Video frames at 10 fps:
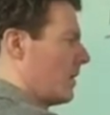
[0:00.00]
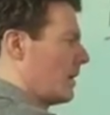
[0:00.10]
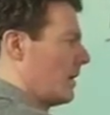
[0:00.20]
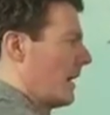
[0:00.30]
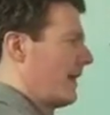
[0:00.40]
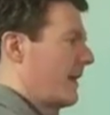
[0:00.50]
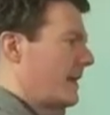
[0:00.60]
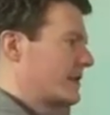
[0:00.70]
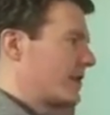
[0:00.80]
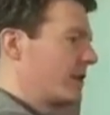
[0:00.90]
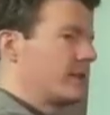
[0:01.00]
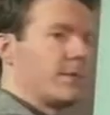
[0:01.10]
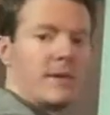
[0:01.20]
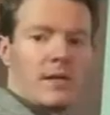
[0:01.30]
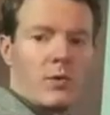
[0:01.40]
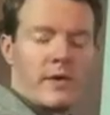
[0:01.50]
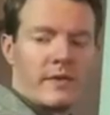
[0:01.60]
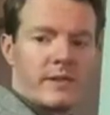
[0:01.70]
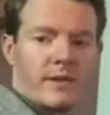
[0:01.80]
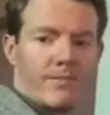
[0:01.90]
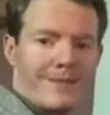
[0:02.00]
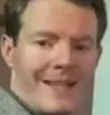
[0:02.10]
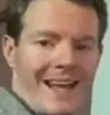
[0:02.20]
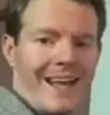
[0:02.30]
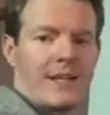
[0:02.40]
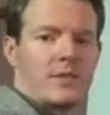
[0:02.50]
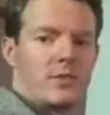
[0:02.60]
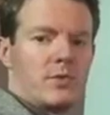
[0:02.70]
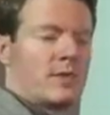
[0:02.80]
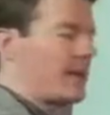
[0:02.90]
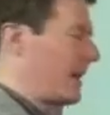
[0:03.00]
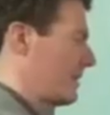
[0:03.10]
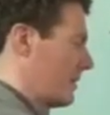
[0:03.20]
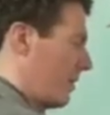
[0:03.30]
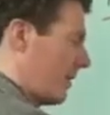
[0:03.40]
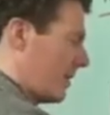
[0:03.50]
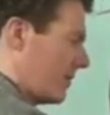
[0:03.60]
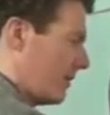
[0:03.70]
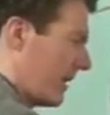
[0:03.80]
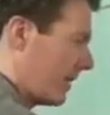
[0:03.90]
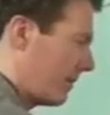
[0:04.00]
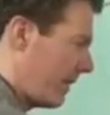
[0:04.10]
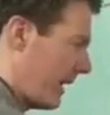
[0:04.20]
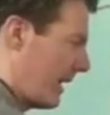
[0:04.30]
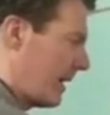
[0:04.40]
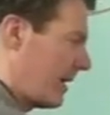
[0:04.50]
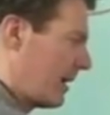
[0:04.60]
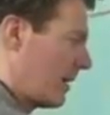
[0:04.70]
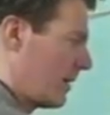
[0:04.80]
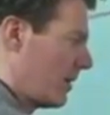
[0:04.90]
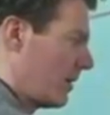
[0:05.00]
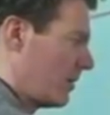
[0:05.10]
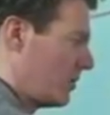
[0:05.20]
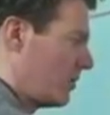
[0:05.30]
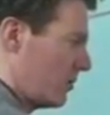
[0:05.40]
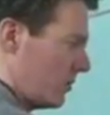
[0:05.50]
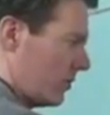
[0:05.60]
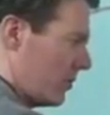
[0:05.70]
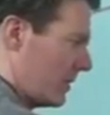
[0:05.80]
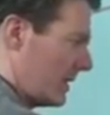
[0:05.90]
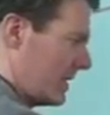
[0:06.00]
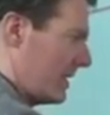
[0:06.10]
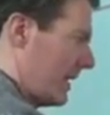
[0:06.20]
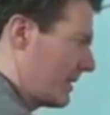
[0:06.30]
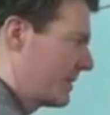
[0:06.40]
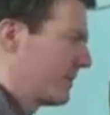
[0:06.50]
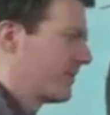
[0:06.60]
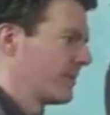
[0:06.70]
And then it's going to be equivalent to blank to 6. So I'm going to make it blank to 6.